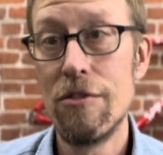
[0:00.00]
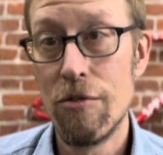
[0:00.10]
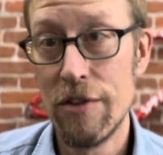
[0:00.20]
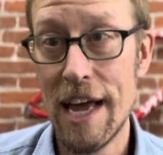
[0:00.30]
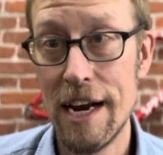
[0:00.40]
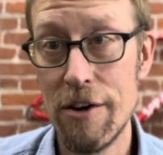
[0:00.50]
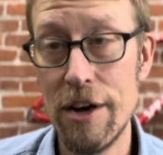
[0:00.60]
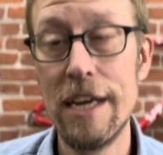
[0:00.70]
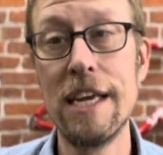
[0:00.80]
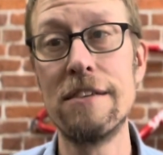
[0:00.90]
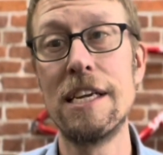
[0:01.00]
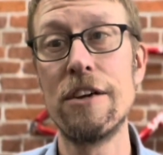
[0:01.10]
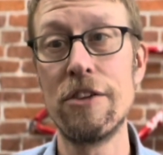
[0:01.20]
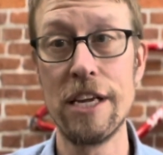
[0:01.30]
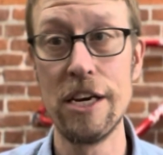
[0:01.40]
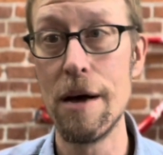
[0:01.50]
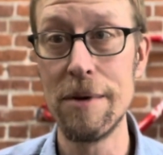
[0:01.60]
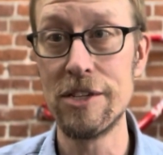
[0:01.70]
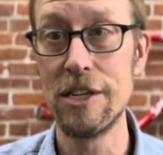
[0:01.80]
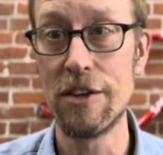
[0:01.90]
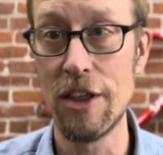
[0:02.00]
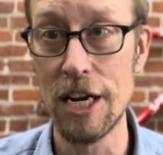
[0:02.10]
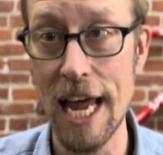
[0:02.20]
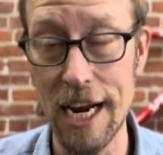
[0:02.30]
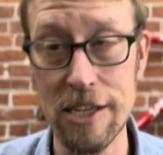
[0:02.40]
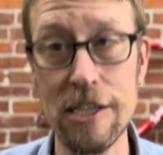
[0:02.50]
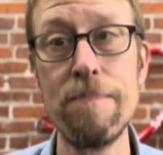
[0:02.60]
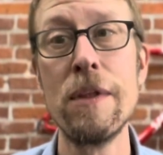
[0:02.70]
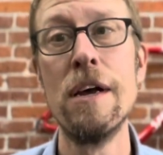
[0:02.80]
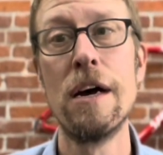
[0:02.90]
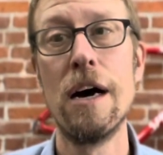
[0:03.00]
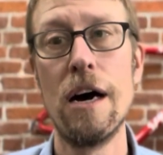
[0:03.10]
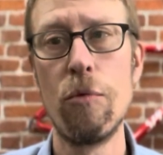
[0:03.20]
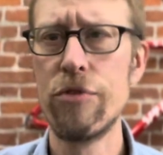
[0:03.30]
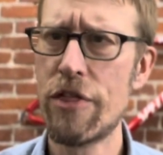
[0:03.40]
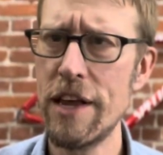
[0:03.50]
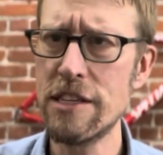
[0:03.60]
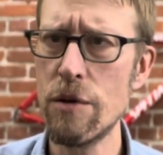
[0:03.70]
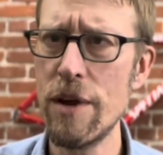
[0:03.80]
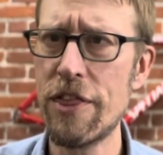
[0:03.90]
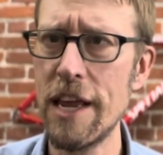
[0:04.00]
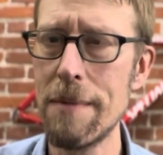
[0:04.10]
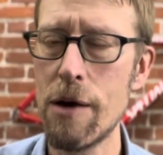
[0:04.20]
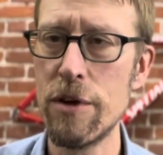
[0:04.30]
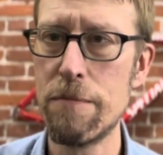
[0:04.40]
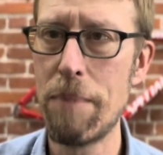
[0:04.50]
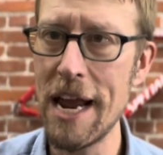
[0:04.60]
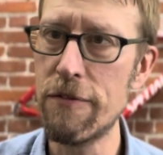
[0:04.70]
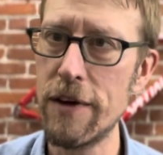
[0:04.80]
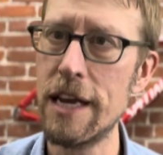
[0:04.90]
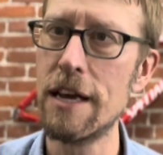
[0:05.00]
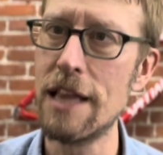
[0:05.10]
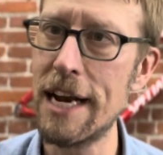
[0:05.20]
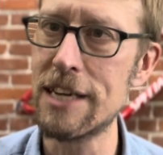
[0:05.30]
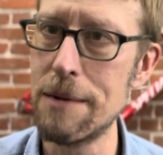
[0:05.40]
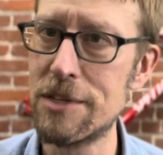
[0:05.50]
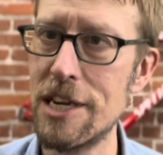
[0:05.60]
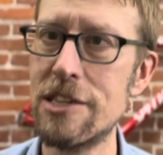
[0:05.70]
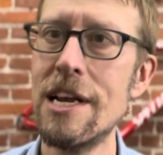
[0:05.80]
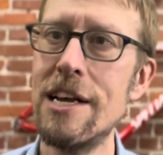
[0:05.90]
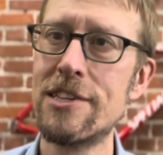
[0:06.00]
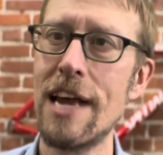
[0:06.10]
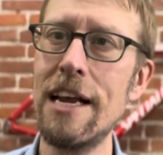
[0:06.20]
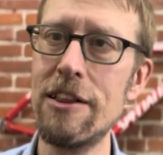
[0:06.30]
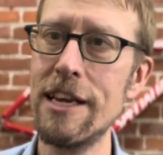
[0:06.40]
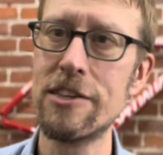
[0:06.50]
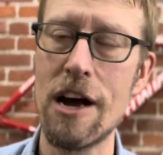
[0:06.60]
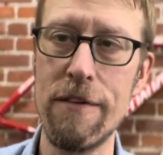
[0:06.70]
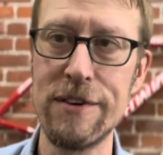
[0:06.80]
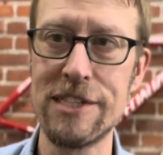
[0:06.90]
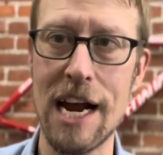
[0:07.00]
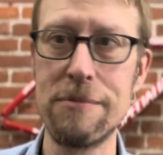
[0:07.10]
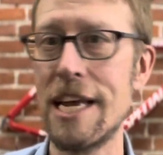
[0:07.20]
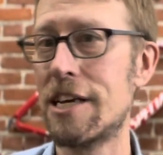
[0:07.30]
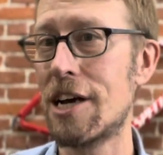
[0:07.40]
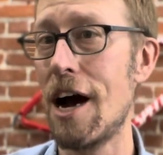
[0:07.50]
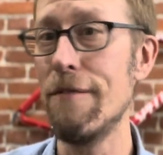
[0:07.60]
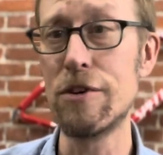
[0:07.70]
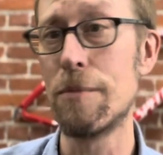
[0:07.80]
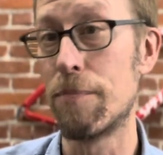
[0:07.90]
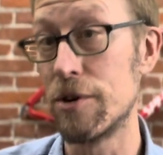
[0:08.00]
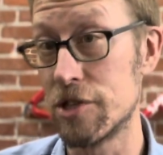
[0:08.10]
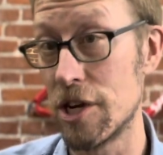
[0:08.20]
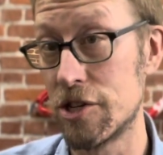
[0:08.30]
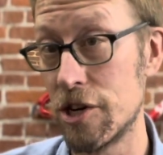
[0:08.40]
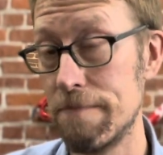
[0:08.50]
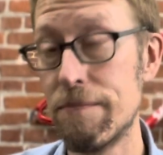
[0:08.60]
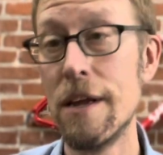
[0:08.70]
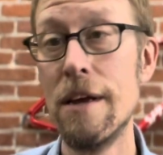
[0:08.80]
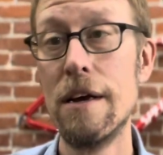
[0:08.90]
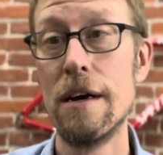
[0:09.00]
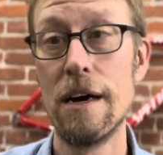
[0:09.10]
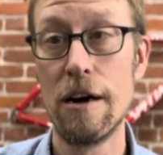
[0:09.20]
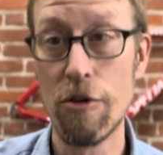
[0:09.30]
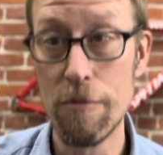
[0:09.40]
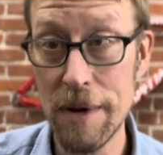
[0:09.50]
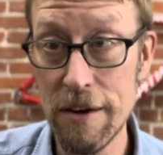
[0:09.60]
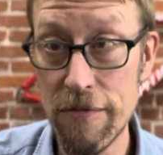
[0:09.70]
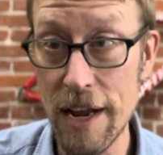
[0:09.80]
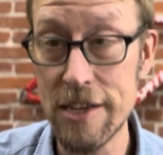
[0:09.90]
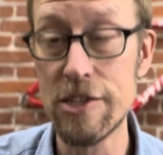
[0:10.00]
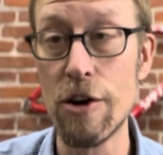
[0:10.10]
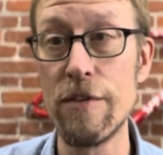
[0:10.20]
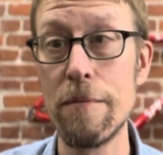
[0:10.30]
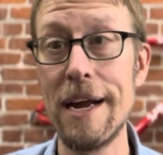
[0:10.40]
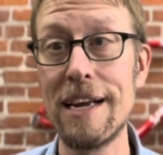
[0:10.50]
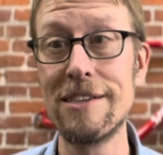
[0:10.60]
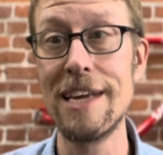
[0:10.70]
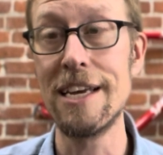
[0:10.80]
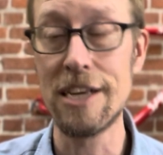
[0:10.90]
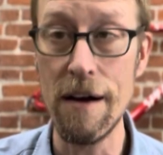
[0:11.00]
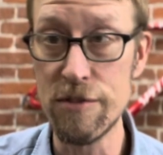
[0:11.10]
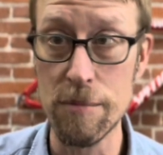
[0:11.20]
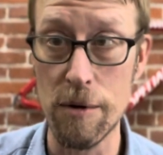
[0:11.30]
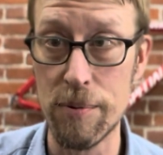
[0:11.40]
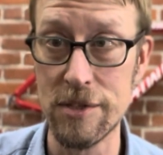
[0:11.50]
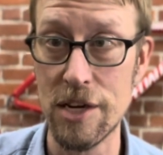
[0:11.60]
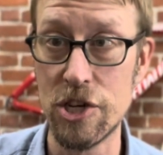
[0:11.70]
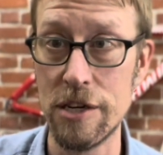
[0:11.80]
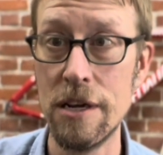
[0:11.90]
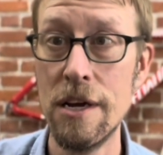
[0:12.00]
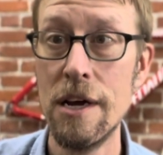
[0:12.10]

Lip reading: or that area get tingling and numbness into the legs. The things that we think about with bike fitting a lot of times is cycling is oftentimes a comfortable position, or being flexed over the bike is a comfortable position